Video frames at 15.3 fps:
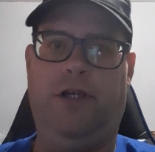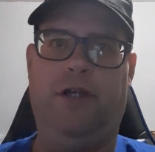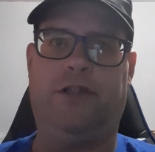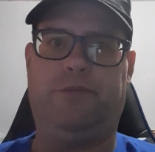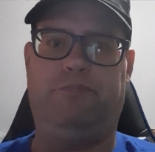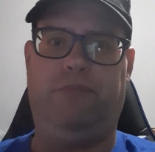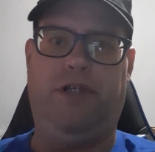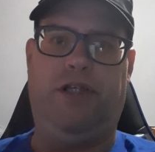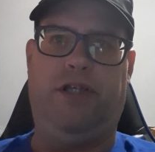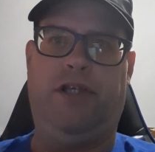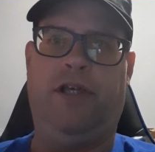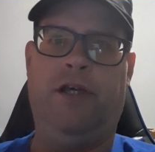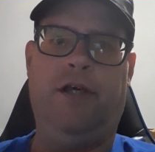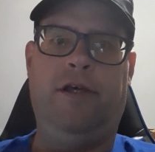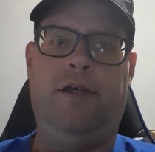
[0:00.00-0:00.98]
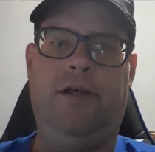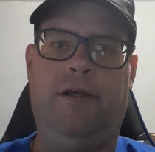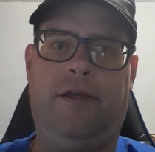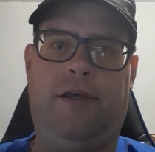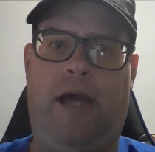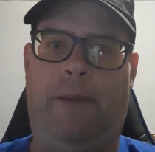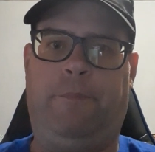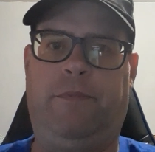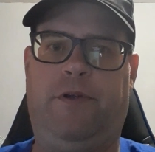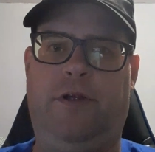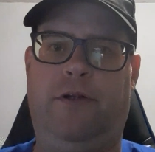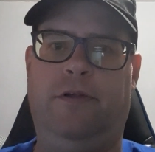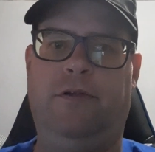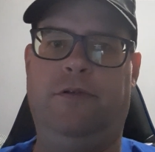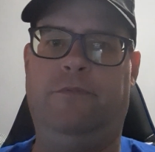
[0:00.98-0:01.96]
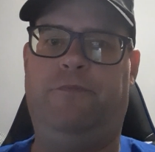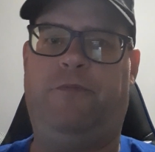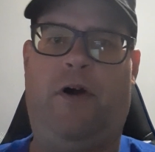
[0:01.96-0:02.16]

It's me, Captain